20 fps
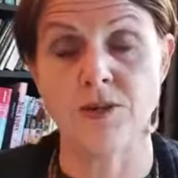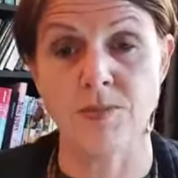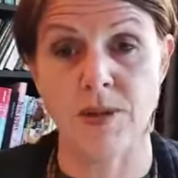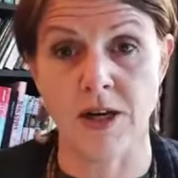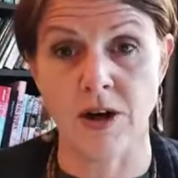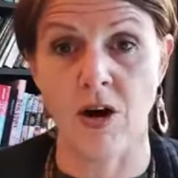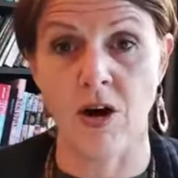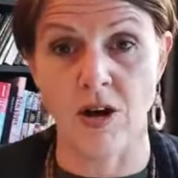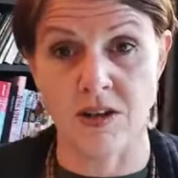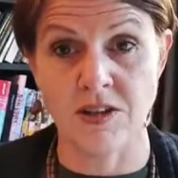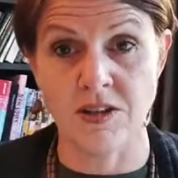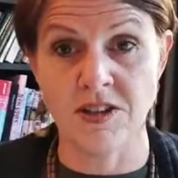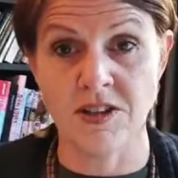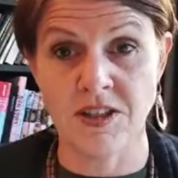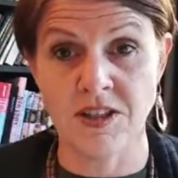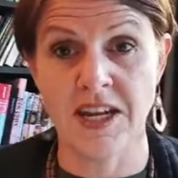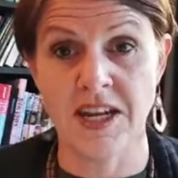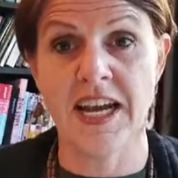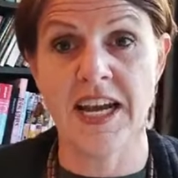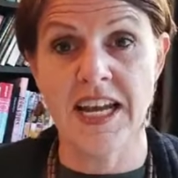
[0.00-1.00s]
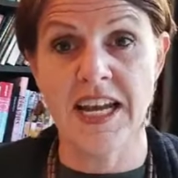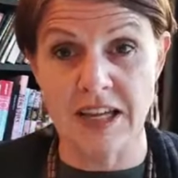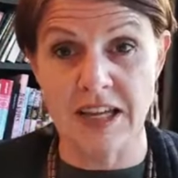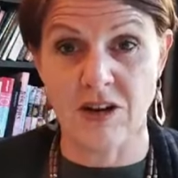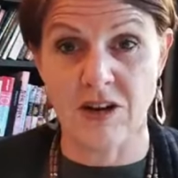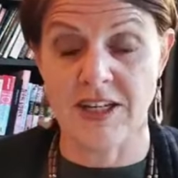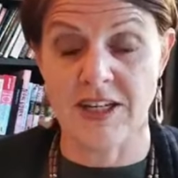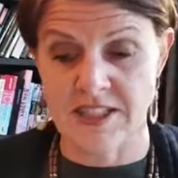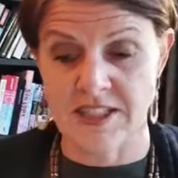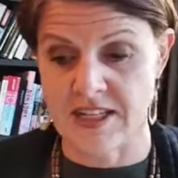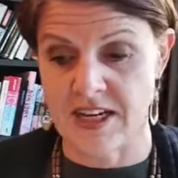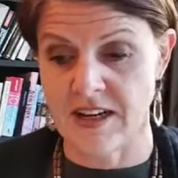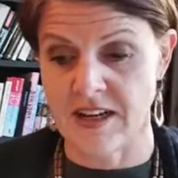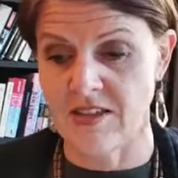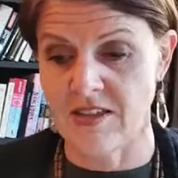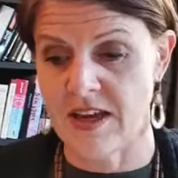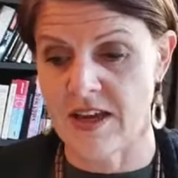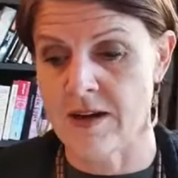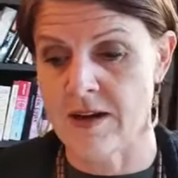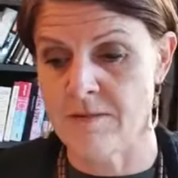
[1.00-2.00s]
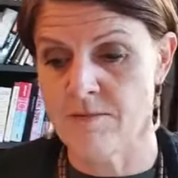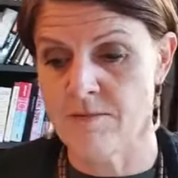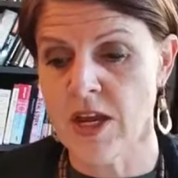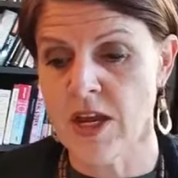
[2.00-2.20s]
because you got your sink there.